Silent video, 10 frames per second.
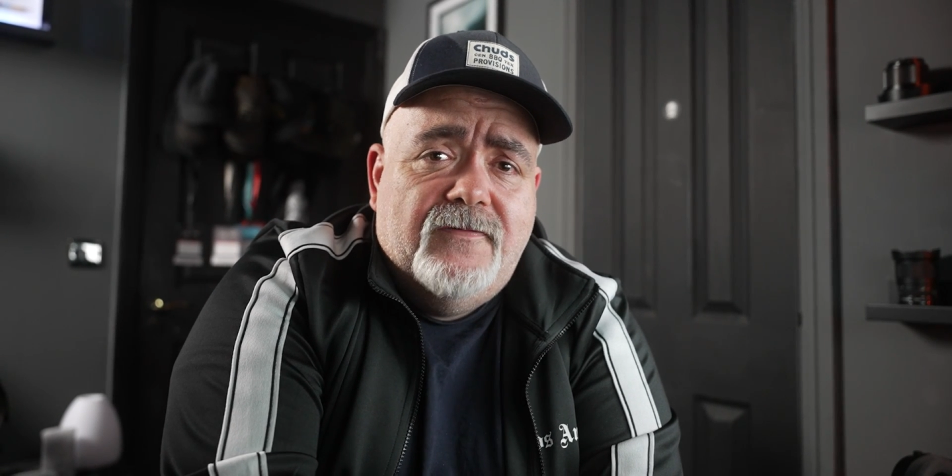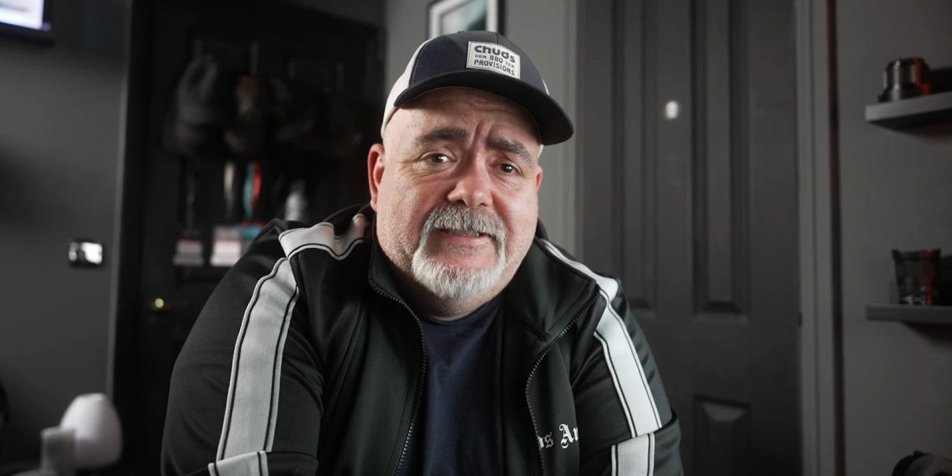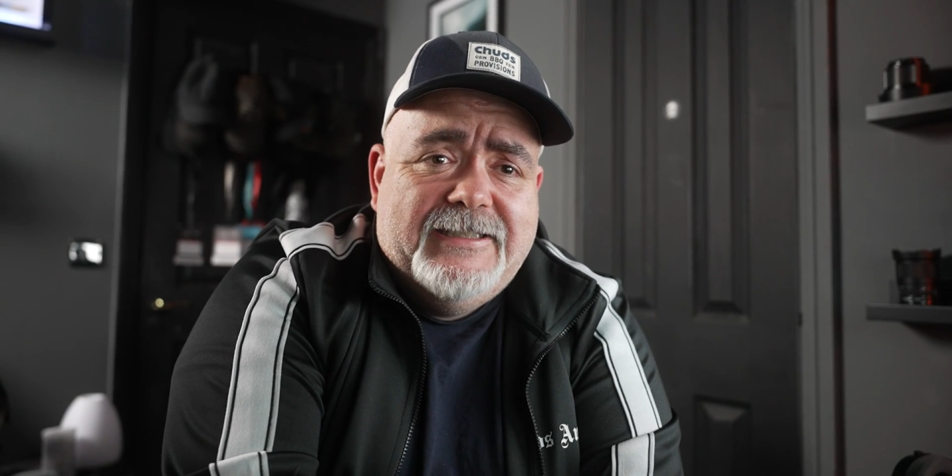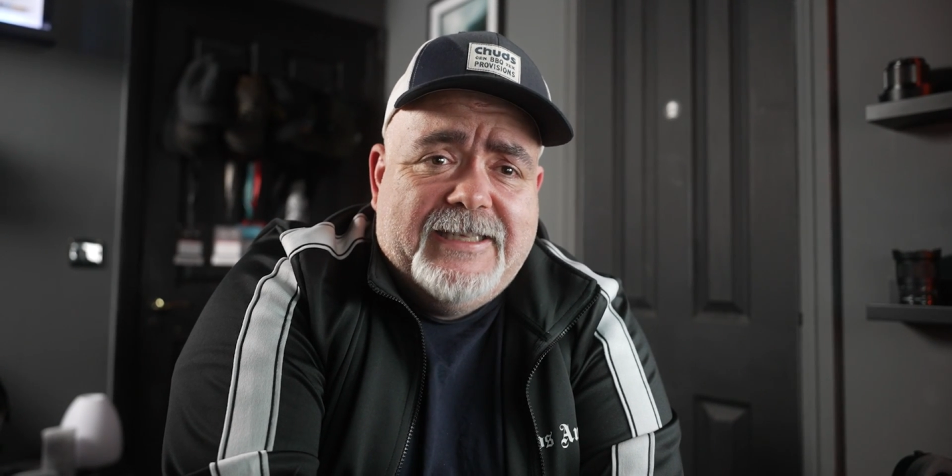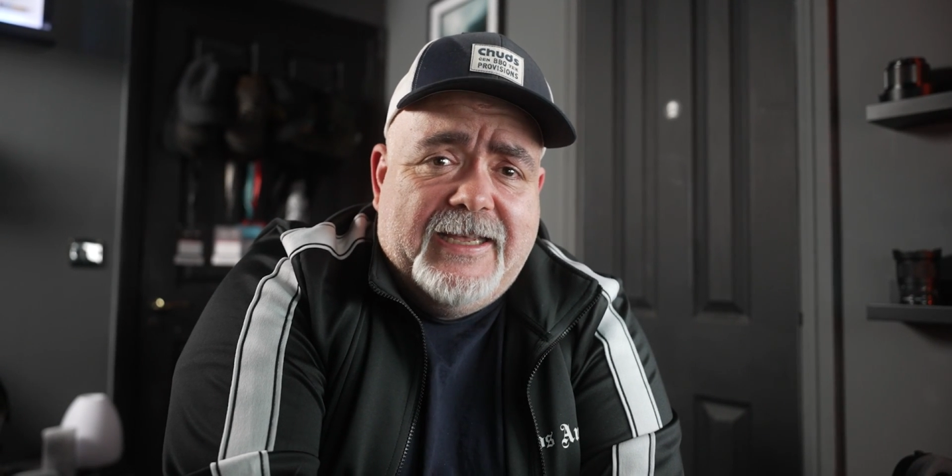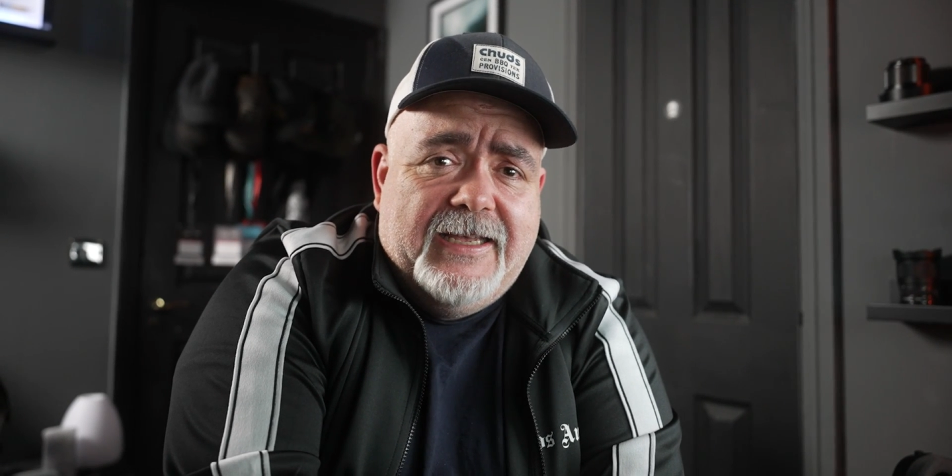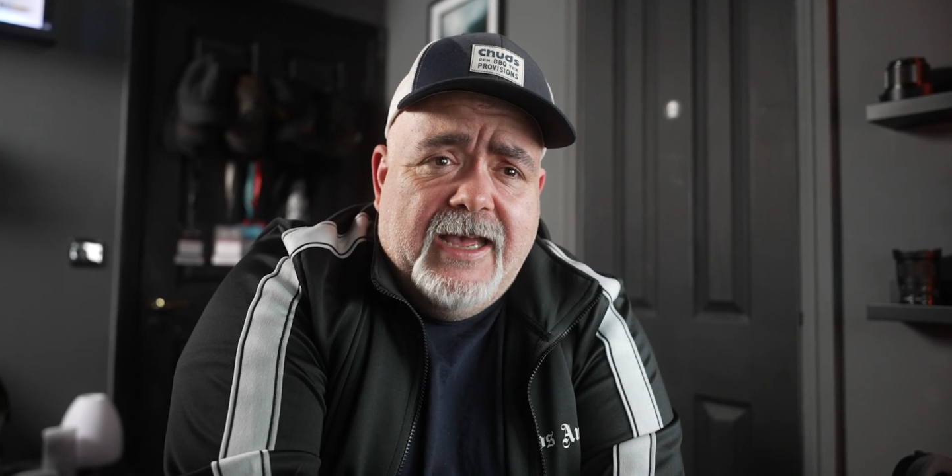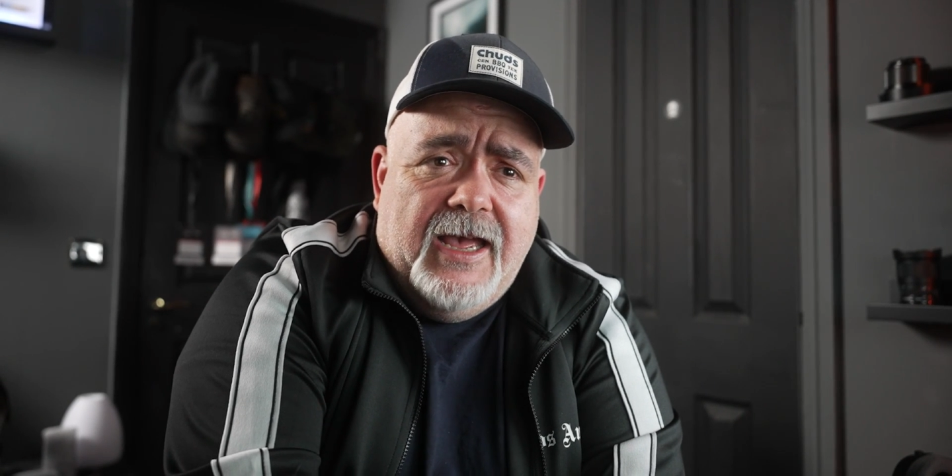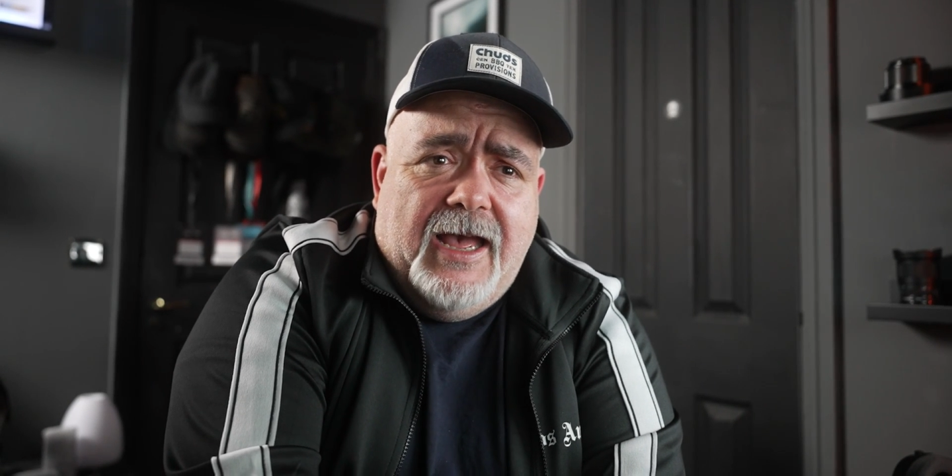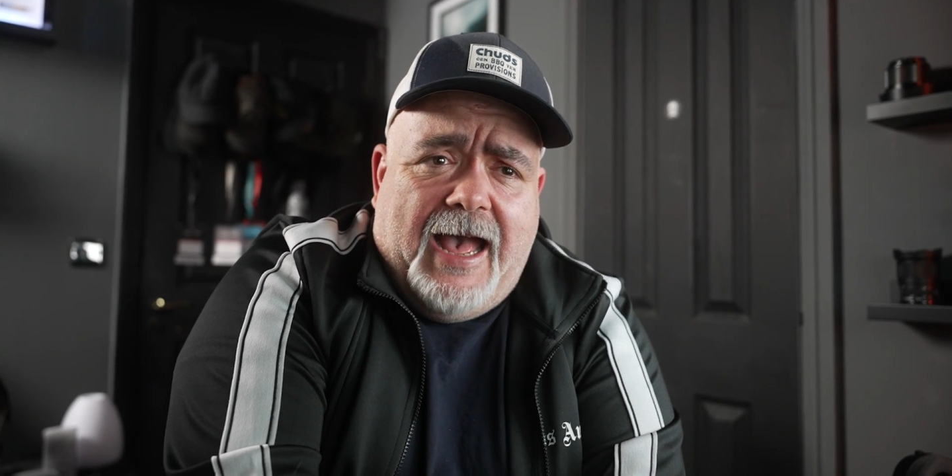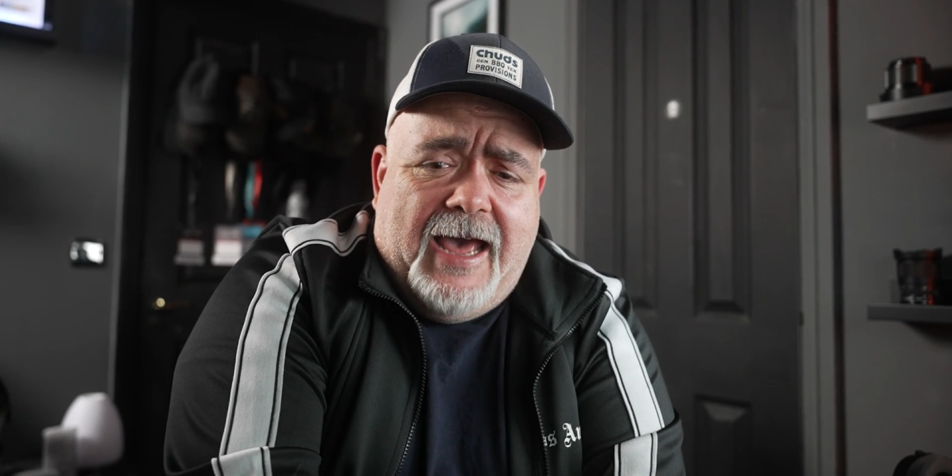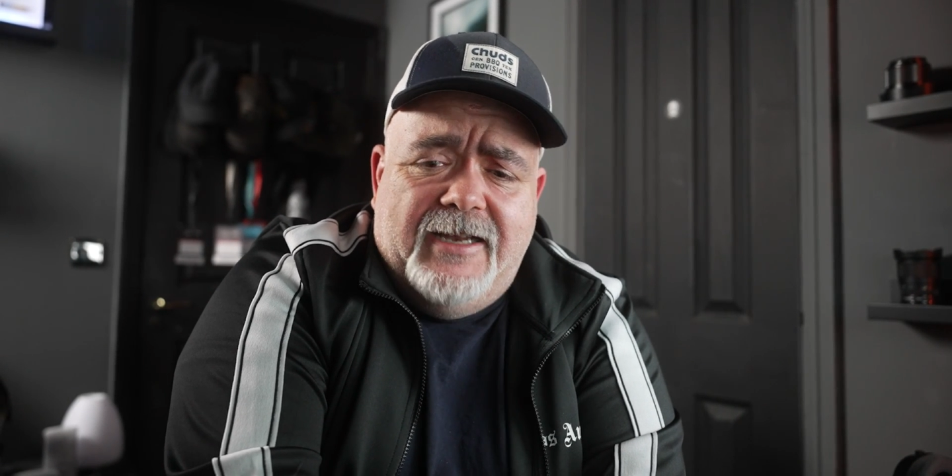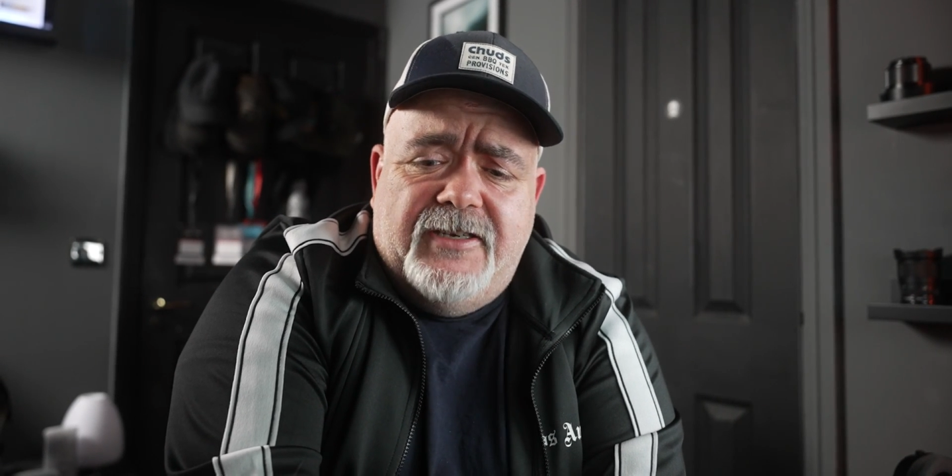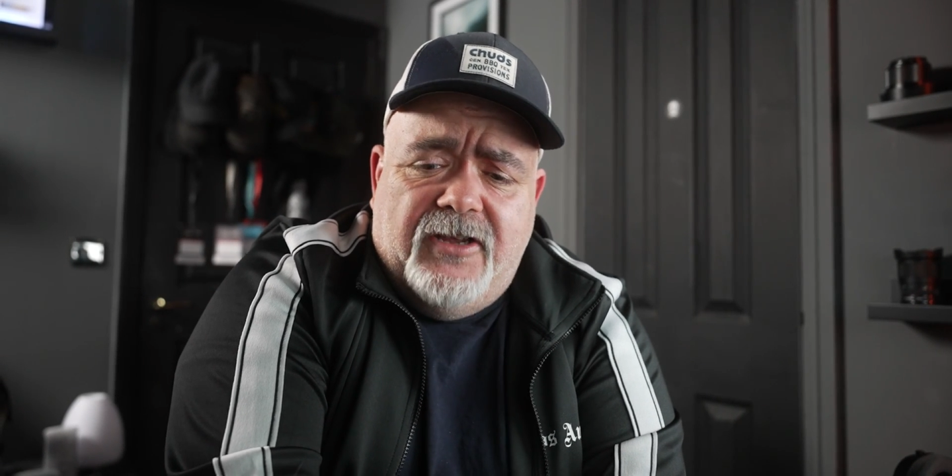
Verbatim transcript: of sync. And at